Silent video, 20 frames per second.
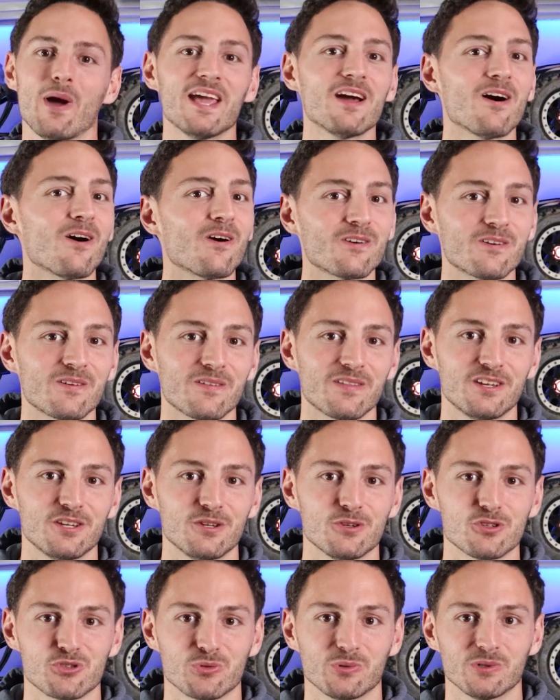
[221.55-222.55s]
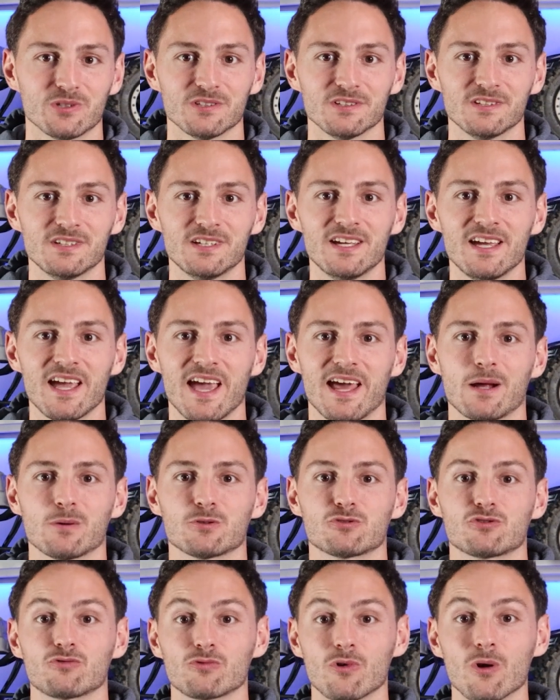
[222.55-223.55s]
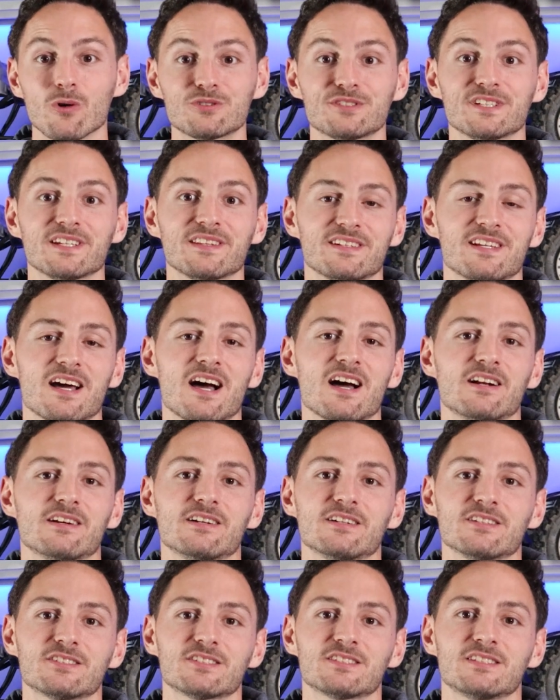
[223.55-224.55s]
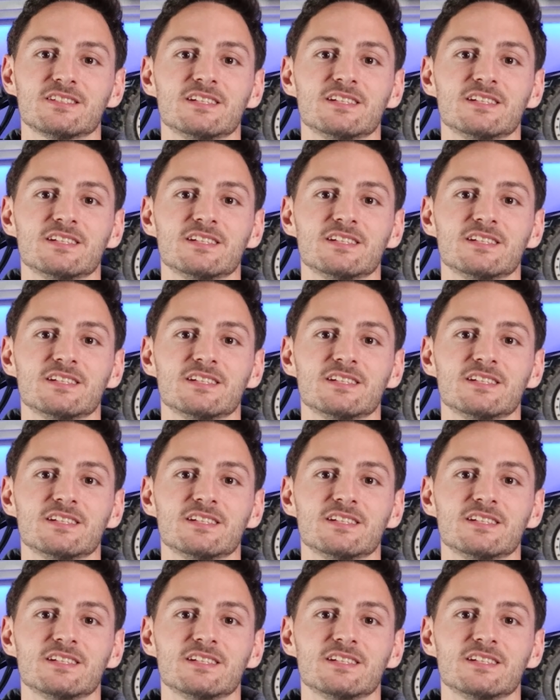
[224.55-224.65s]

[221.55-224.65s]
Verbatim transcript: way harder than usual, and I was roasting the tires.